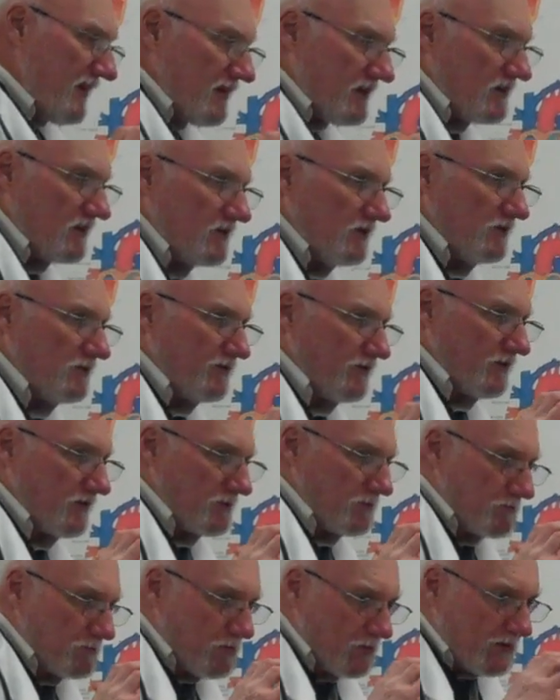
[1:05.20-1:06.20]
vehicle
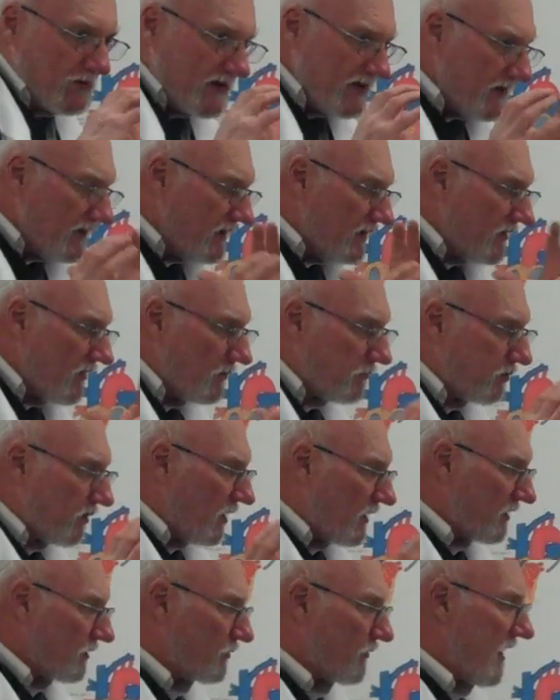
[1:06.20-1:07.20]
for bringing the
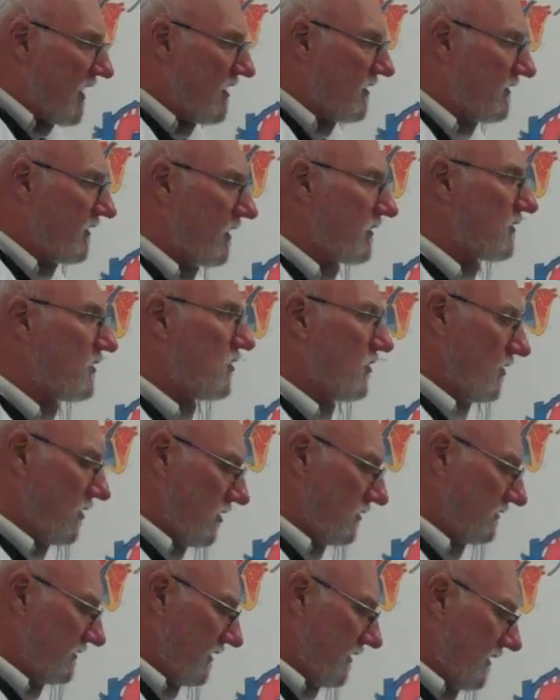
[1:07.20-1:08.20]
blood around are
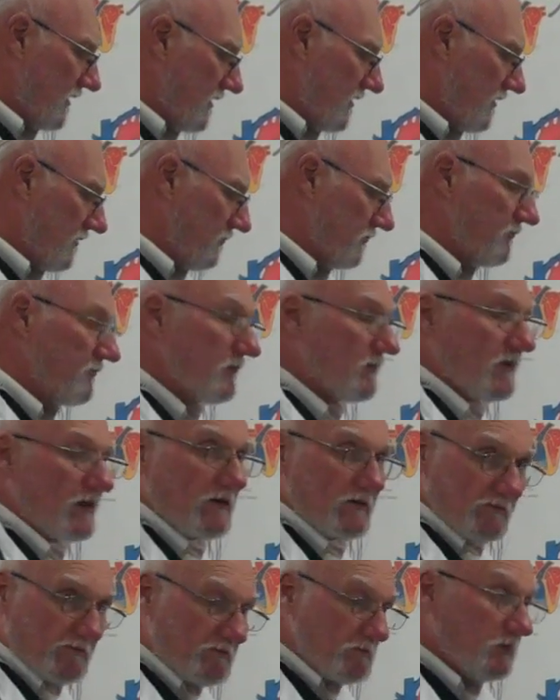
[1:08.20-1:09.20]
called
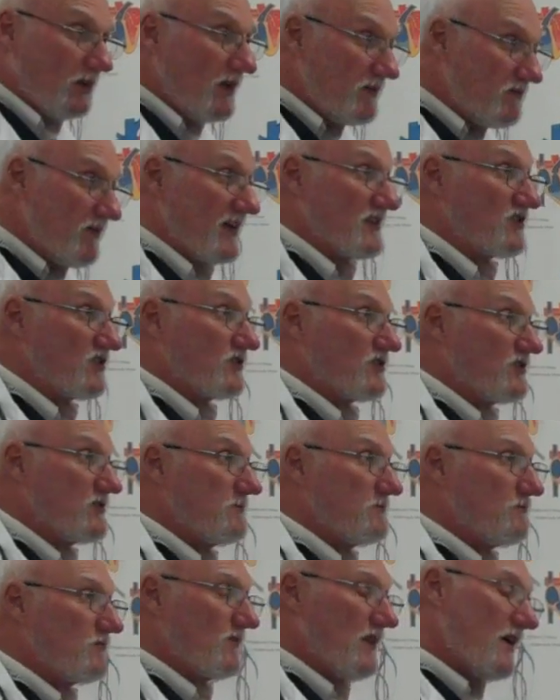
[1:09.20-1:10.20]
blood
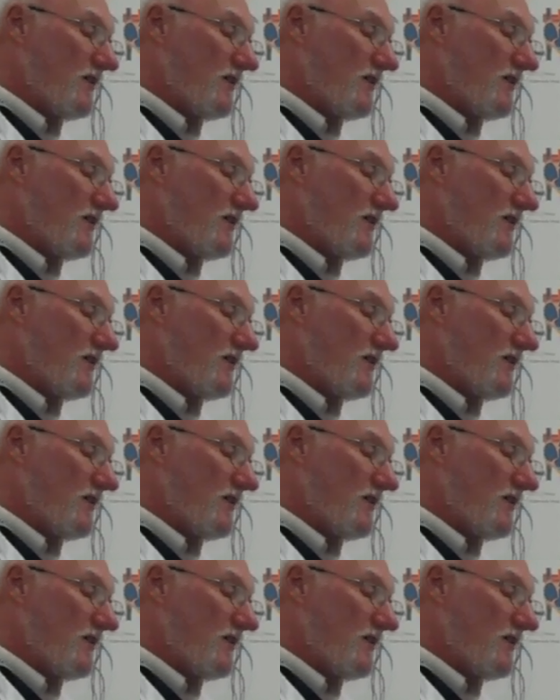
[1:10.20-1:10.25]
vessels.